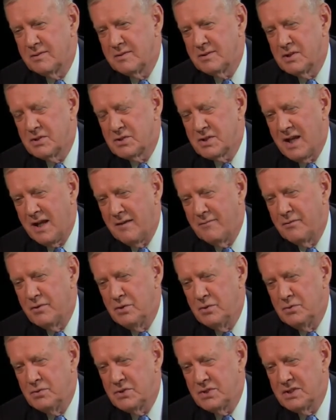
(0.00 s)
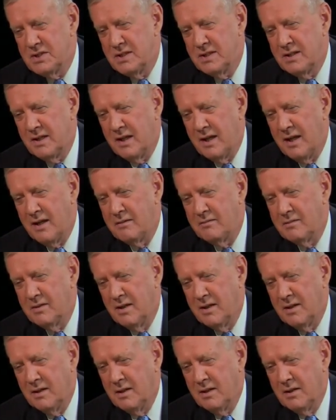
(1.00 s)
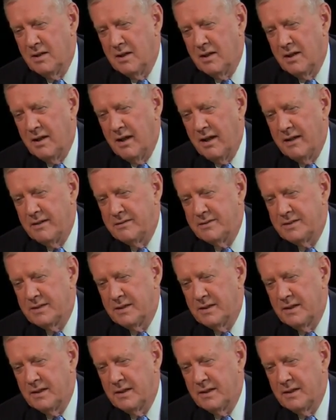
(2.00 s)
just have you sit and and.